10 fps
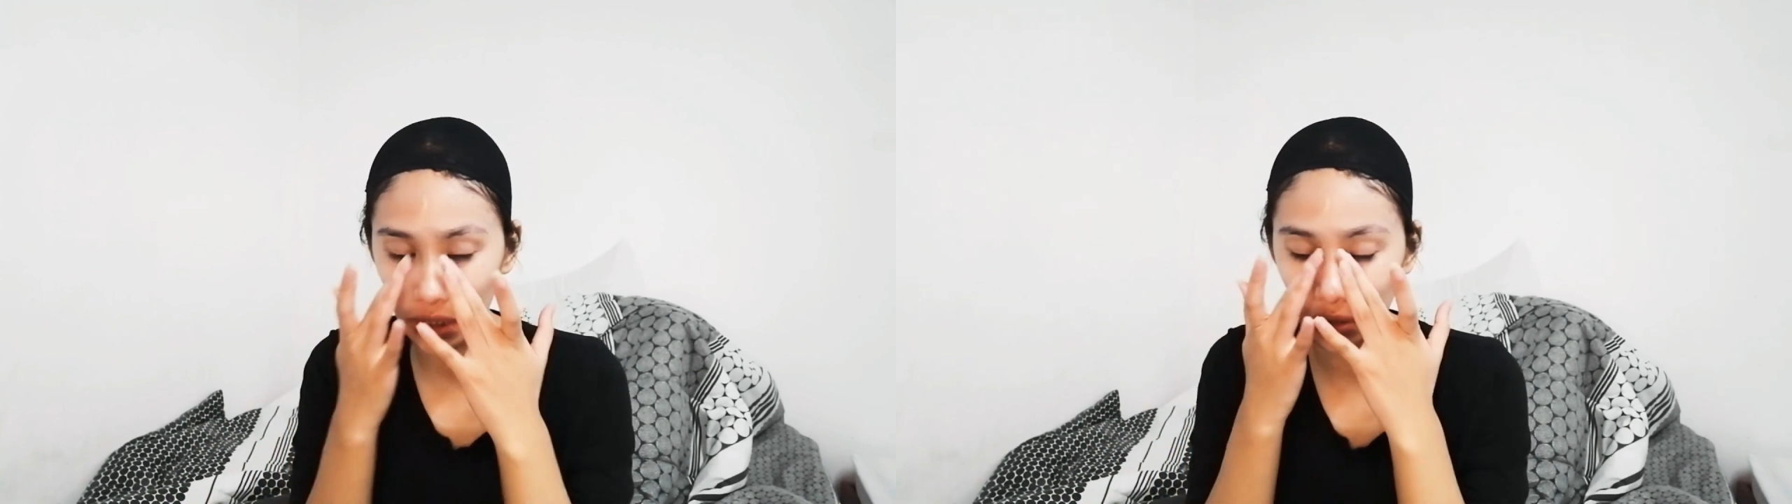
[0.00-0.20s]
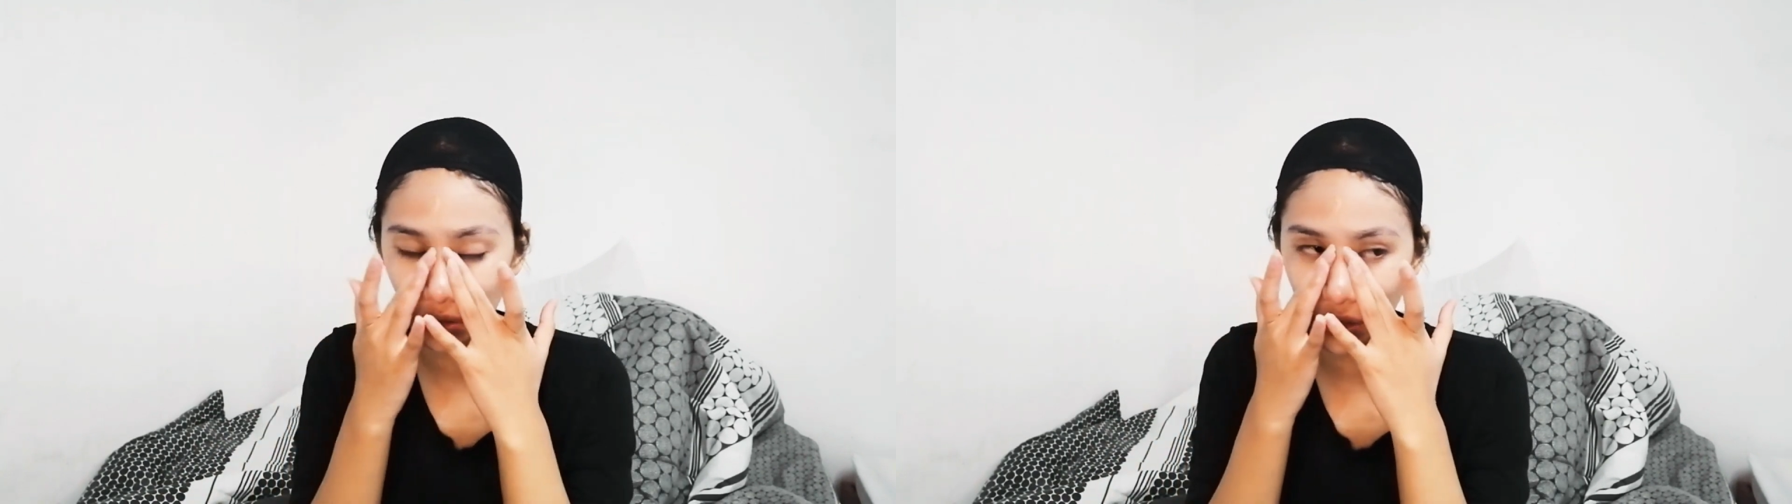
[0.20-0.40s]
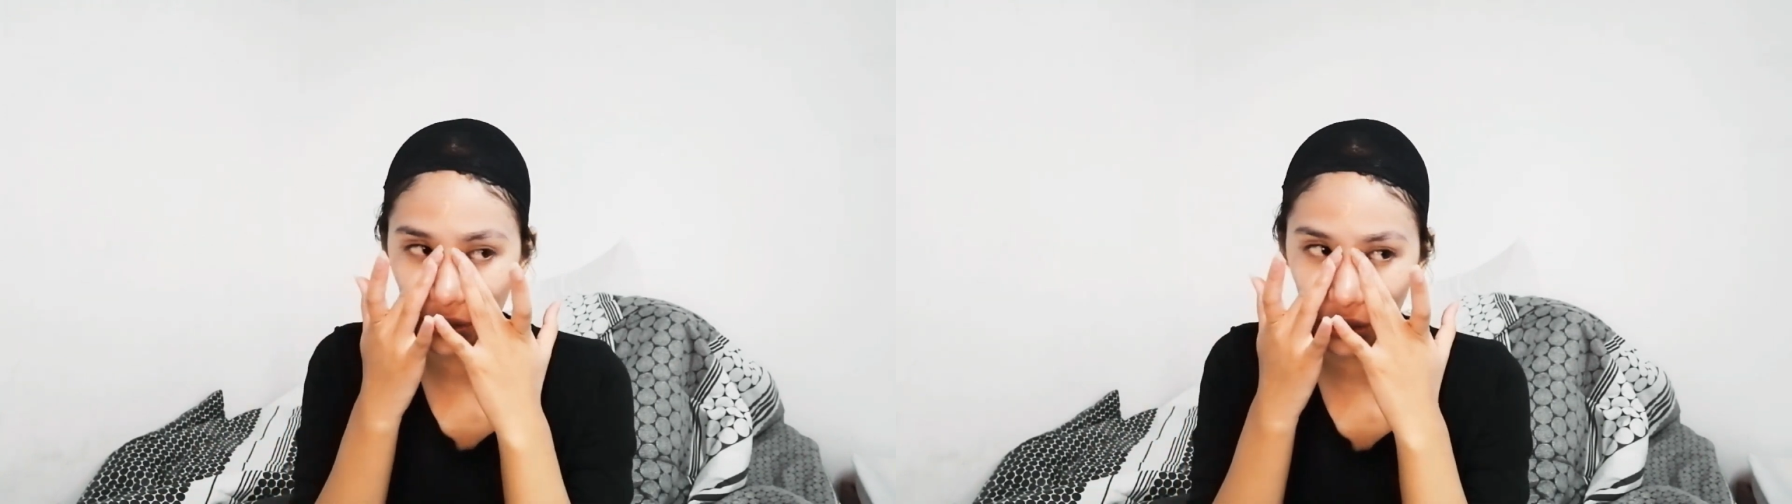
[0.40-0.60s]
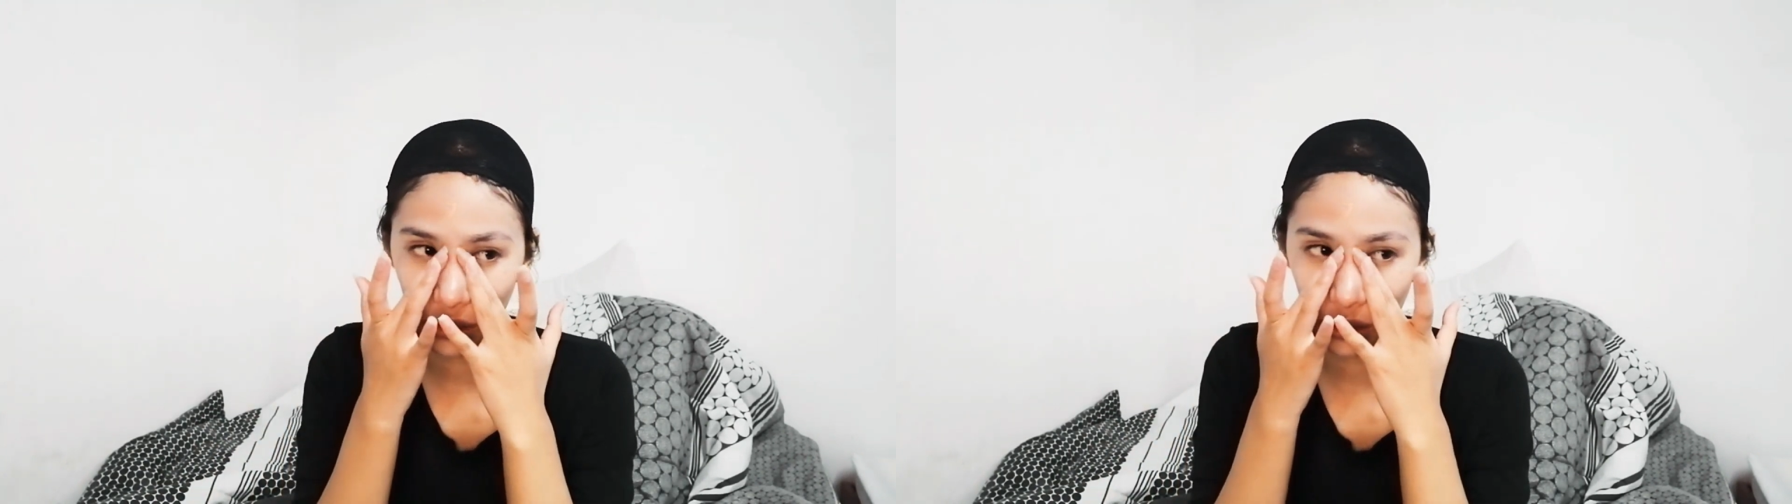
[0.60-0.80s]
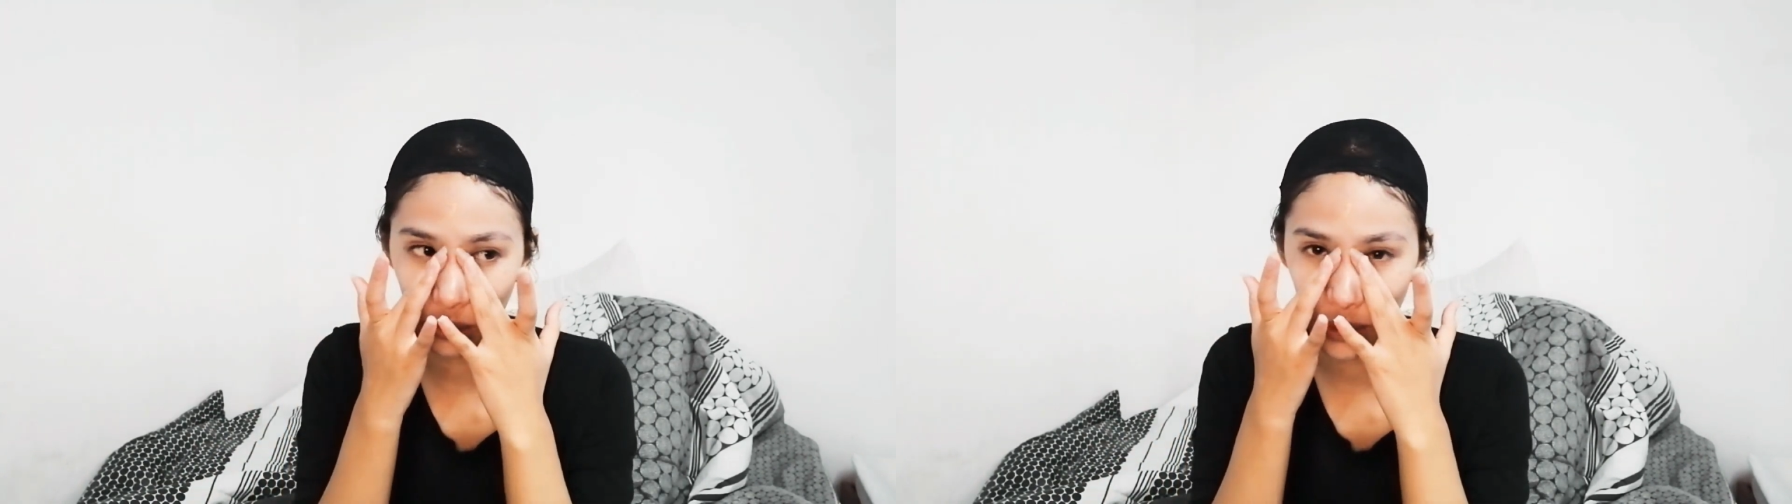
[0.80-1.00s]
because they're a
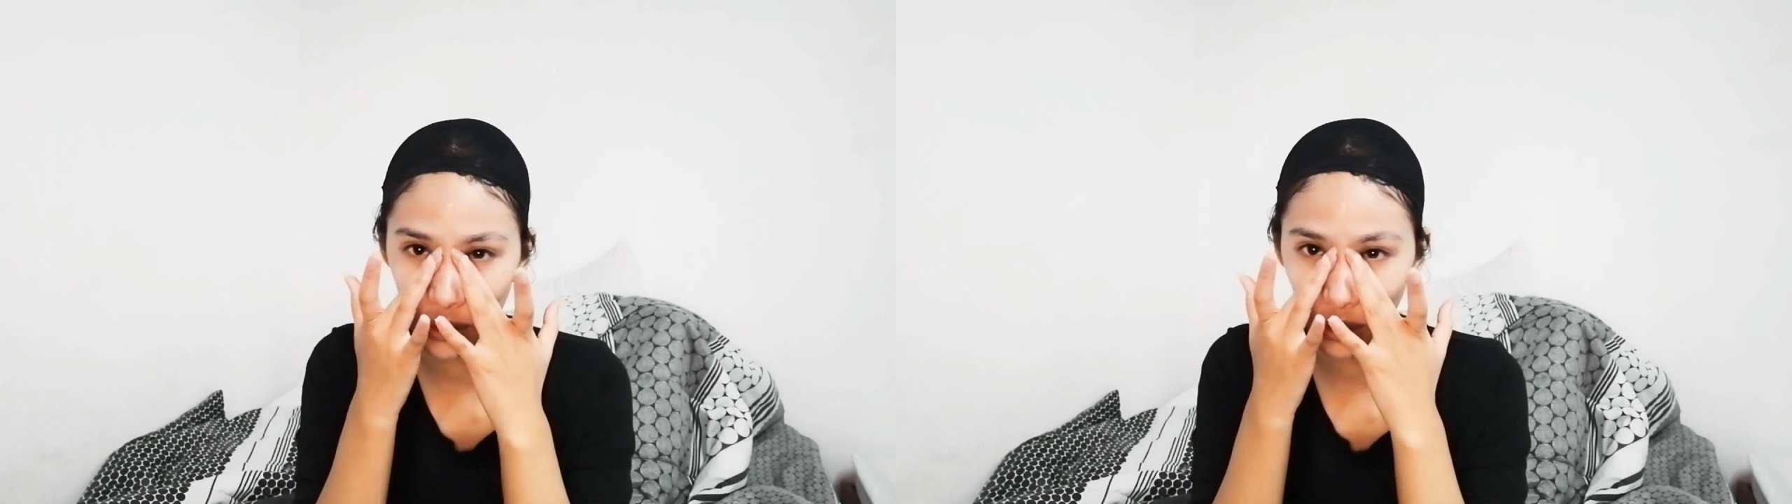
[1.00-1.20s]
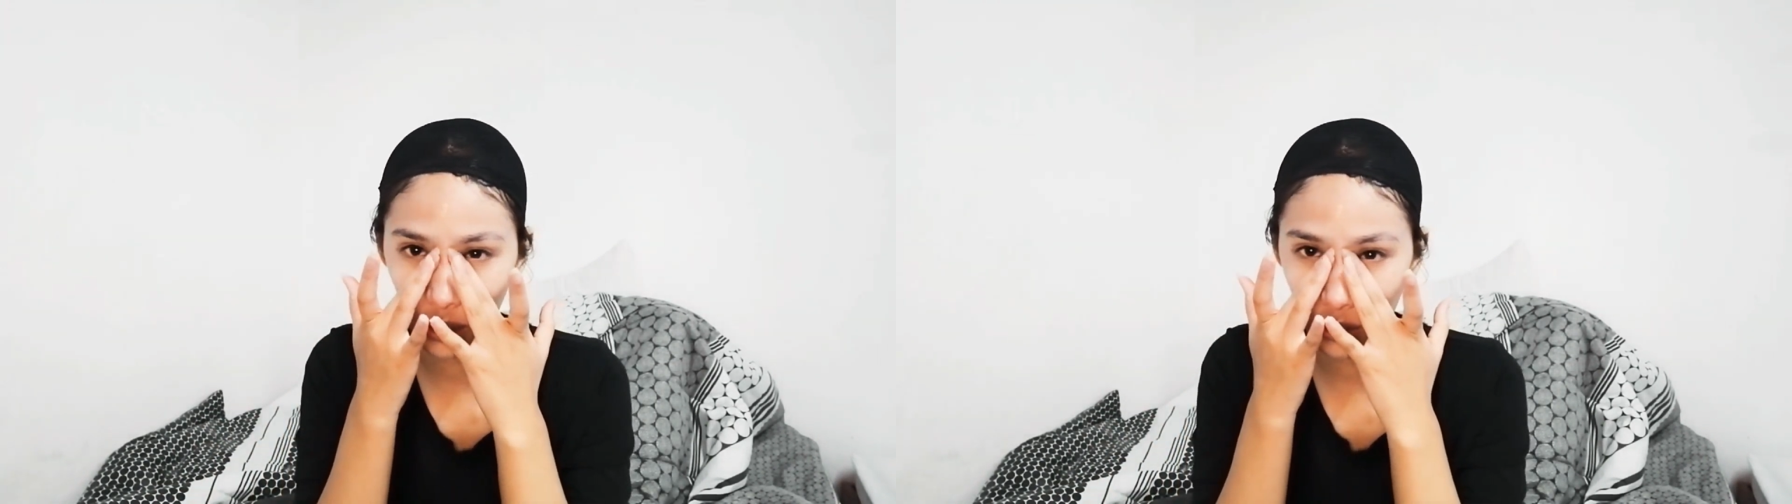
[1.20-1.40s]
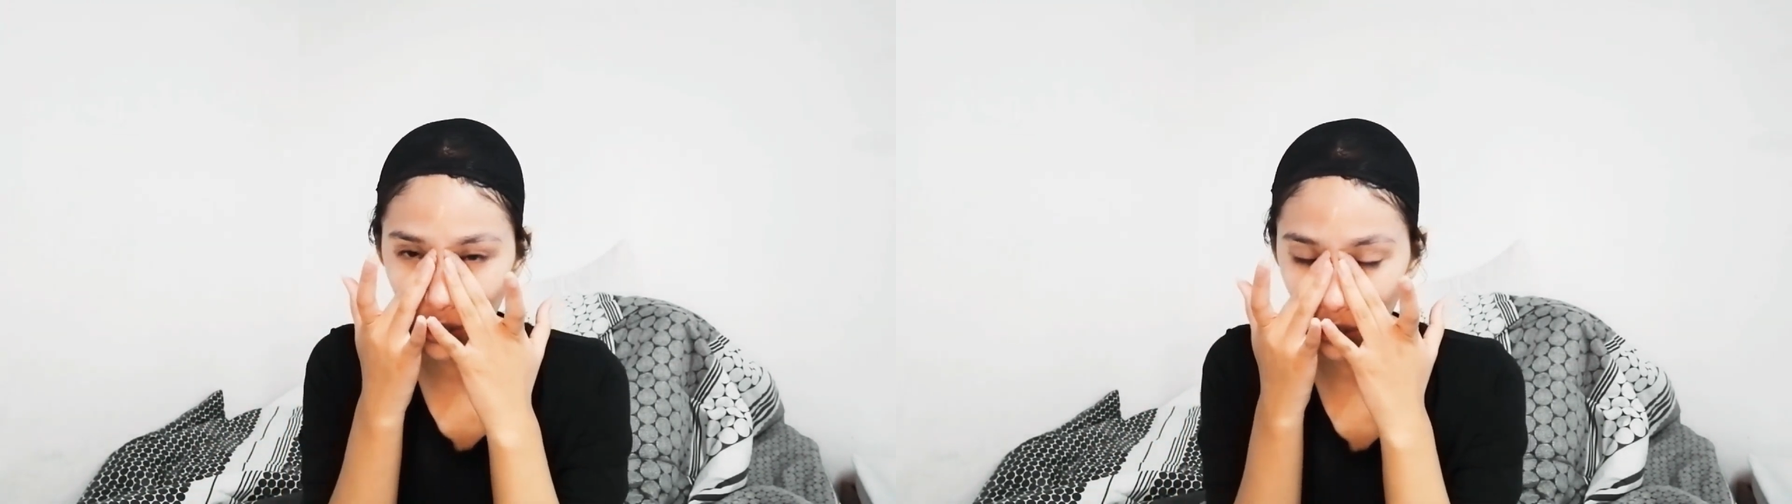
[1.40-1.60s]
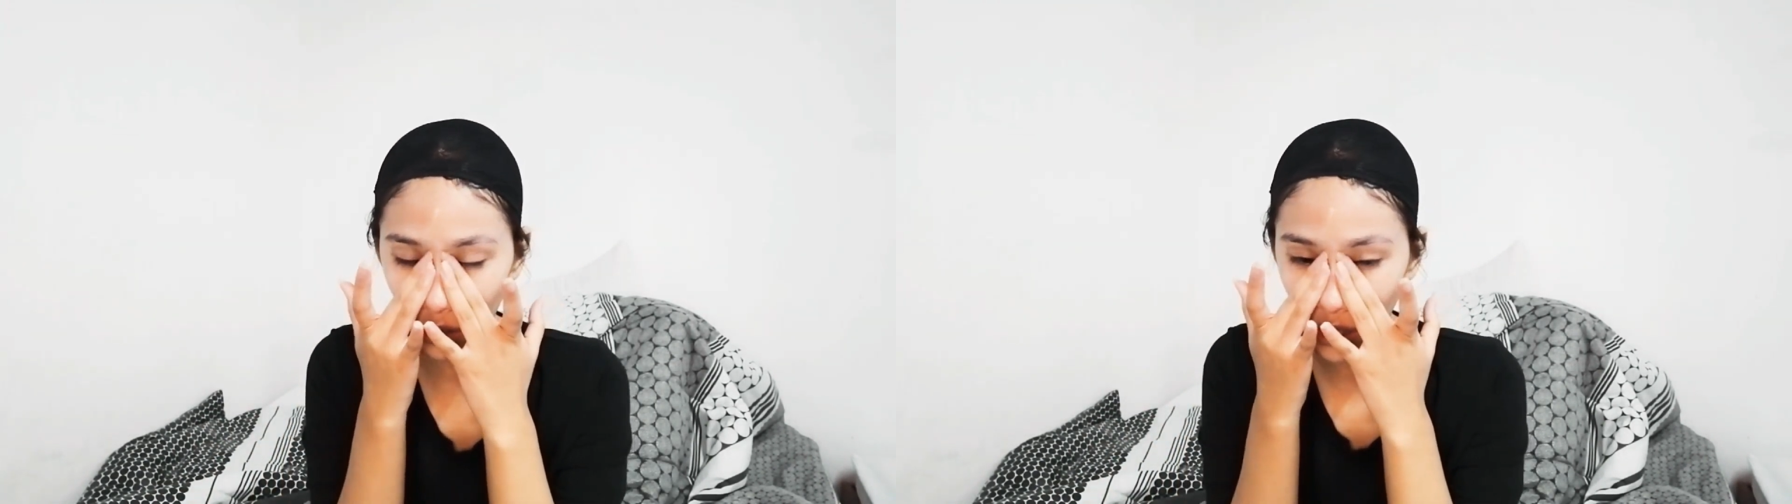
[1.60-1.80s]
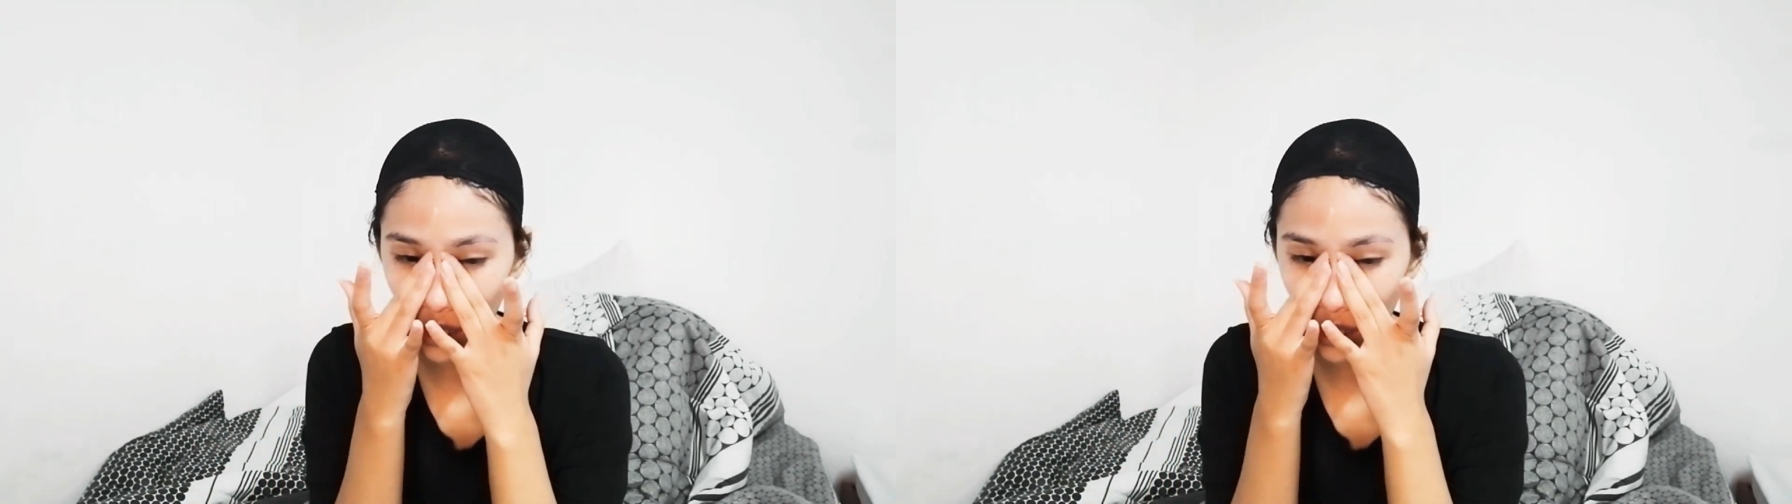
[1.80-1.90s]
little bit healthier